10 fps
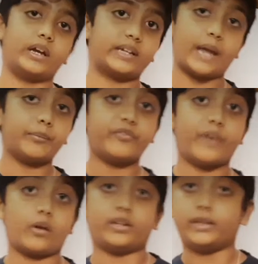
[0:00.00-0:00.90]
can be
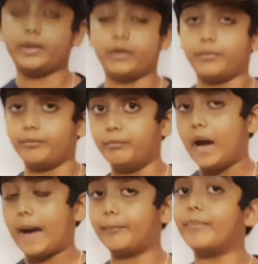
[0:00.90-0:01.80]
found in the
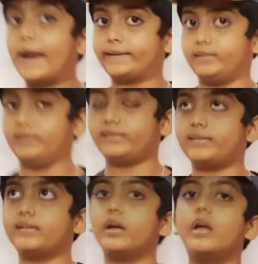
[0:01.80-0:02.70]
map
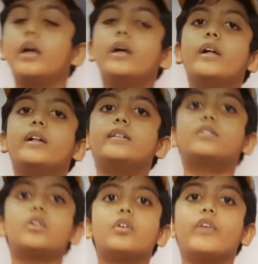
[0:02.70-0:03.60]
battles.
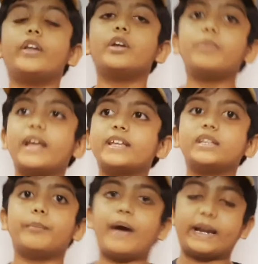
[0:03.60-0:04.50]
So when you're playing
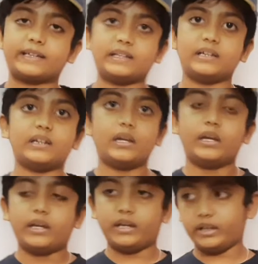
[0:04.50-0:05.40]
the battle
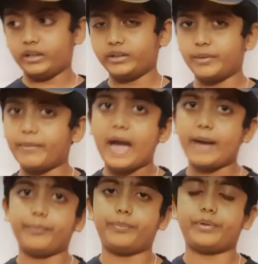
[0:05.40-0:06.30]
in the
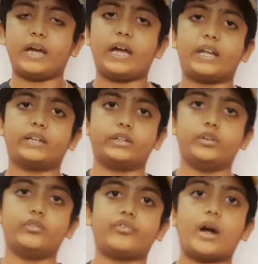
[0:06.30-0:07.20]
map and
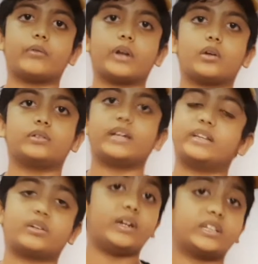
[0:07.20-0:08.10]
you found out that
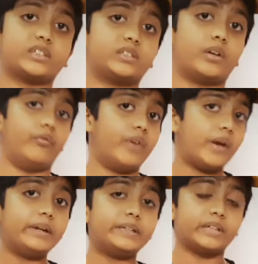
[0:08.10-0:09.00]
the creatures
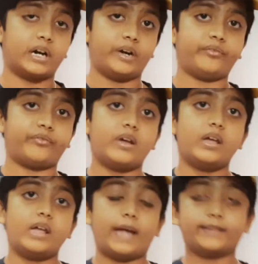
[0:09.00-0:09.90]
very tough,
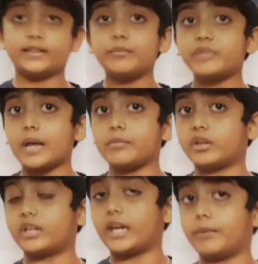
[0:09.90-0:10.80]
and sometimes the
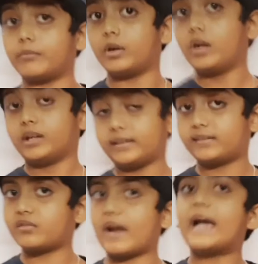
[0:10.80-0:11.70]
game
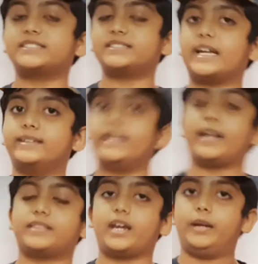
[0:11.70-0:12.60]
gets crashed at
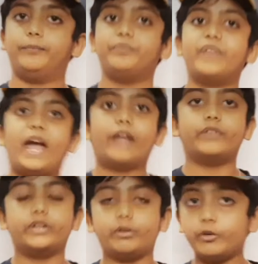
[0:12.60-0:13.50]
that time, and
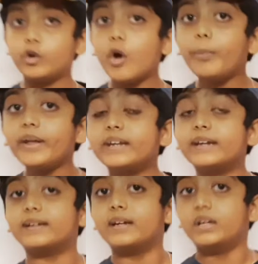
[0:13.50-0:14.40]
when you reopen
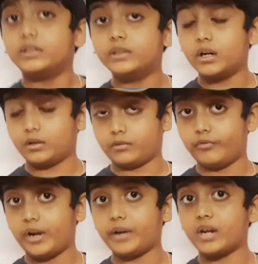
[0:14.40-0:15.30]
it, the
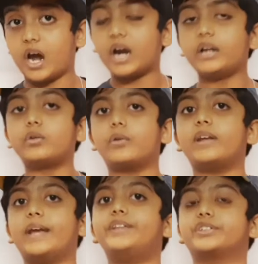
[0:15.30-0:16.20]
very hard
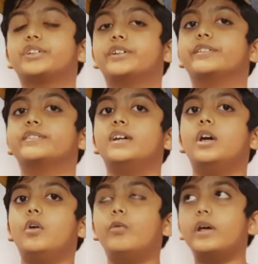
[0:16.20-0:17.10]
creatures
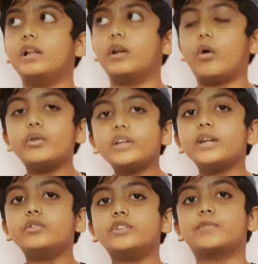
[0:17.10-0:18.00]
will only
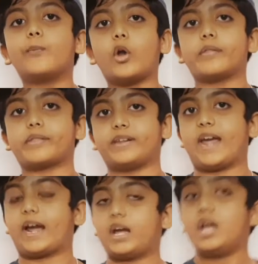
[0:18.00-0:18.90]
use the smallest
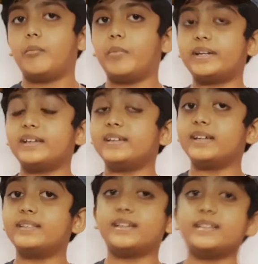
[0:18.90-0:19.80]
attack, but
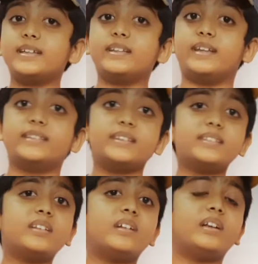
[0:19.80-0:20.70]
it isn't
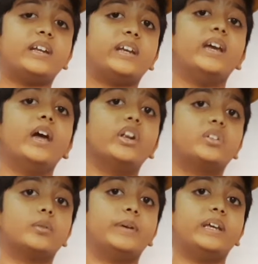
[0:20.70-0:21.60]
necessarily
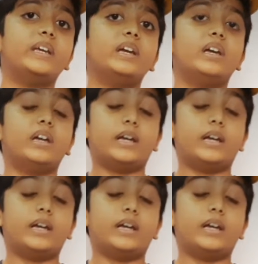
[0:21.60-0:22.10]
to be